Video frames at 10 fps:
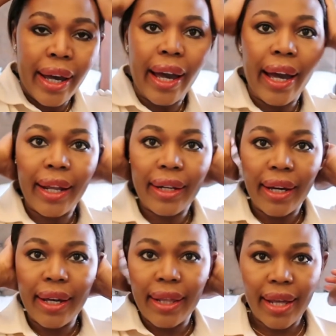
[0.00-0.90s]
And
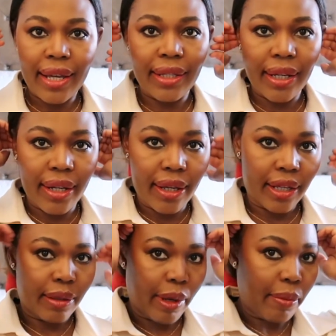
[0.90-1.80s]
that's it.
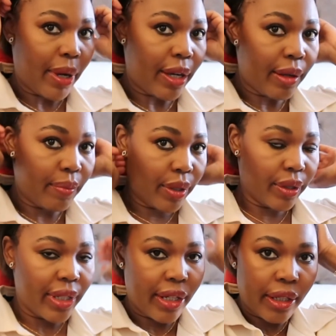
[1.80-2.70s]
That's my makeup look
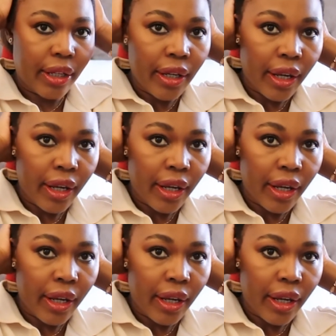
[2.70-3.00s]
done.